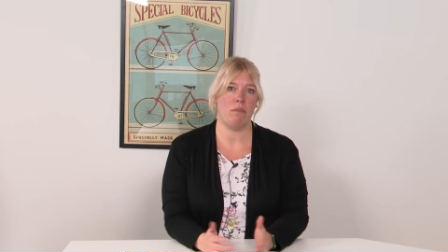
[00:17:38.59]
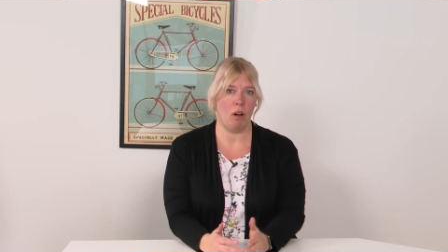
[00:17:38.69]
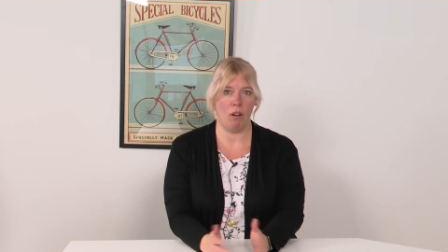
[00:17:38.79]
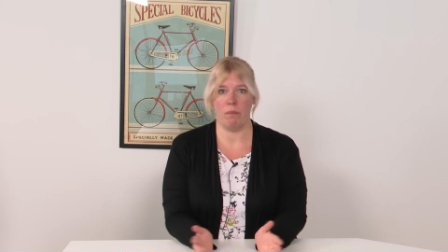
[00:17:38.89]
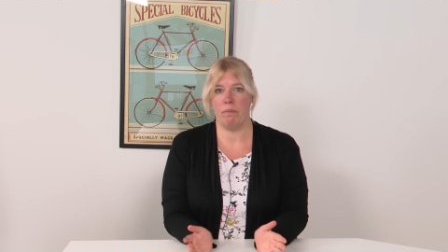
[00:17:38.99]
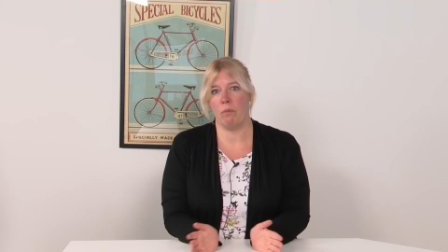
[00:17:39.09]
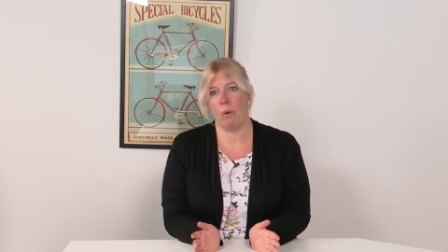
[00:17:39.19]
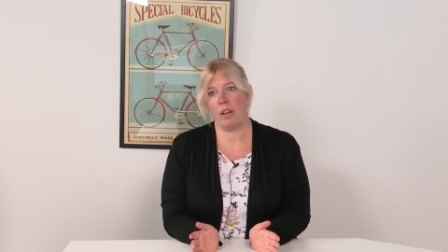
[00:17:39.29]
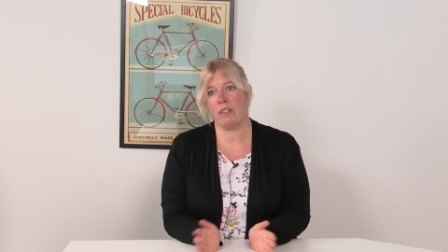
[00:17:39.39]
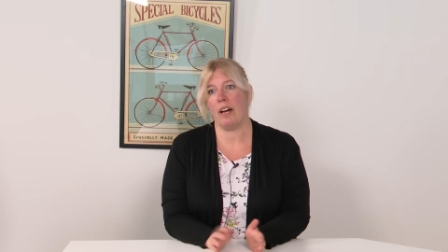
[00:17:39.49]
all
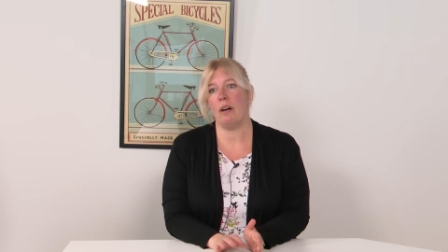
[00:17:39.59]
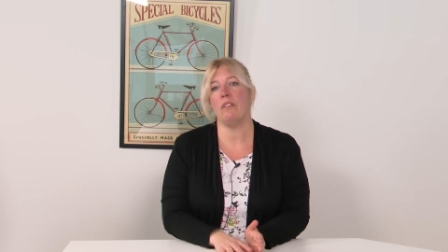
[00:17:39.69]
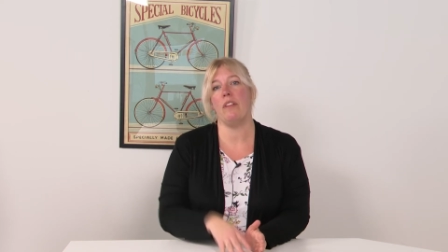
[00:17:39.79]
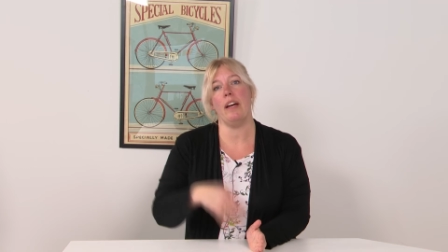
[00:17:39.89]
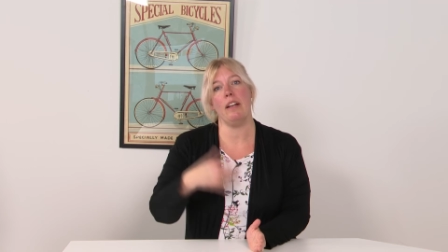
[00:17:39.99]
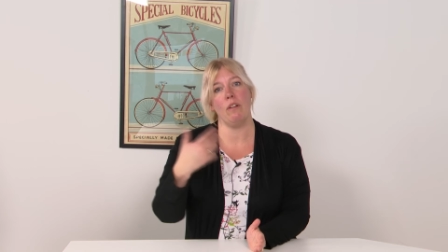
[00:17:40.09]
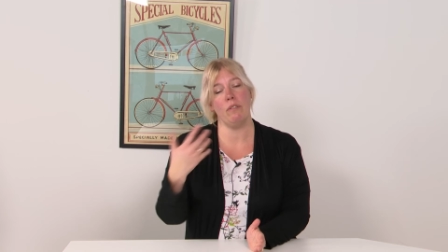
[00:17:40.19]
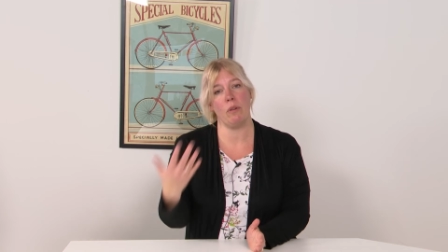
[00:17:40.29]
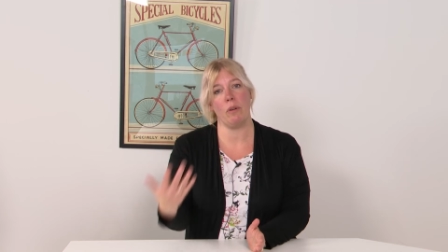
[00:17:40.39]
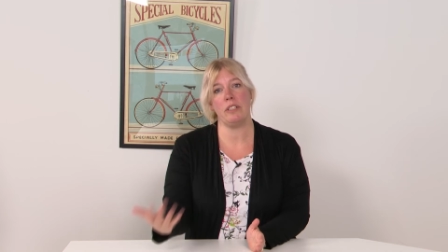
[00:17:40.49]
worked out, then
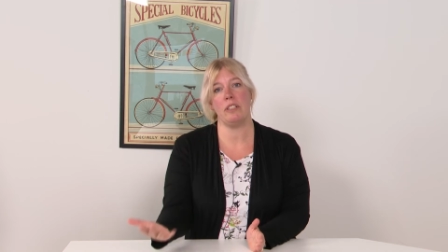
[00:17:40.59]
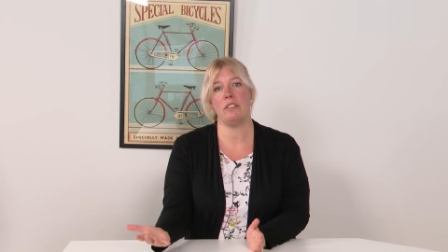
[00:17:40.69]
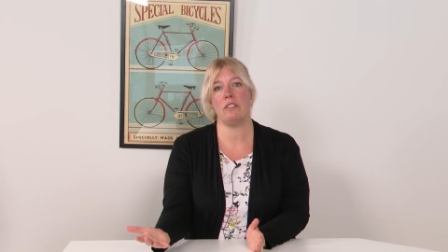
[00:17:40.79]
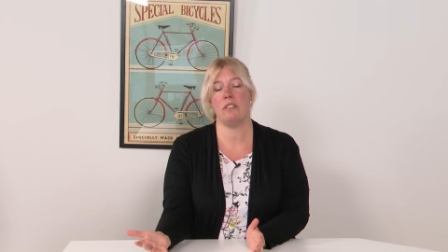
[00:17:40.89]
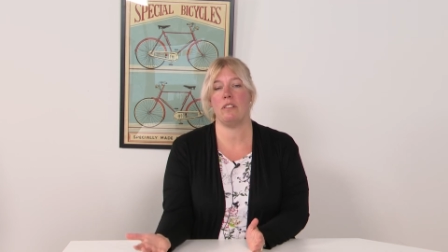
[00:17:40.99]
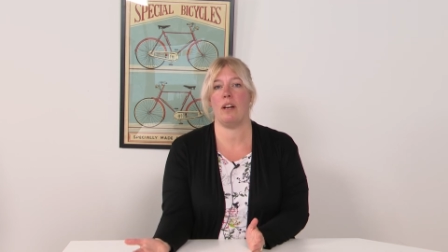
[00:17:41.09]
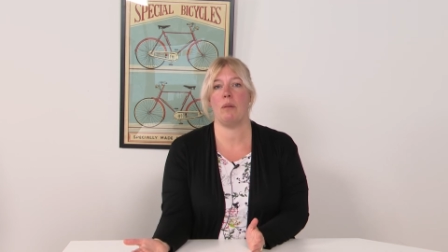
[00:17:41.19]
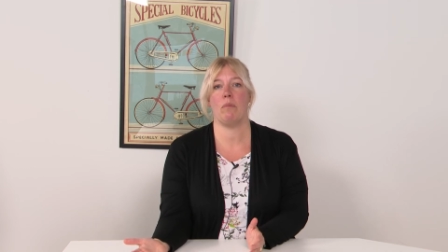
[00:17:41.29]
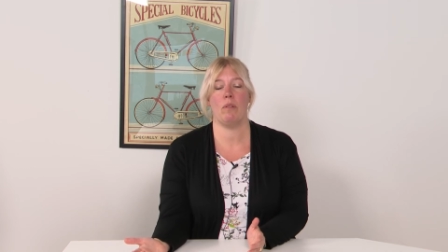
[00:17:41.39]
of course it's time.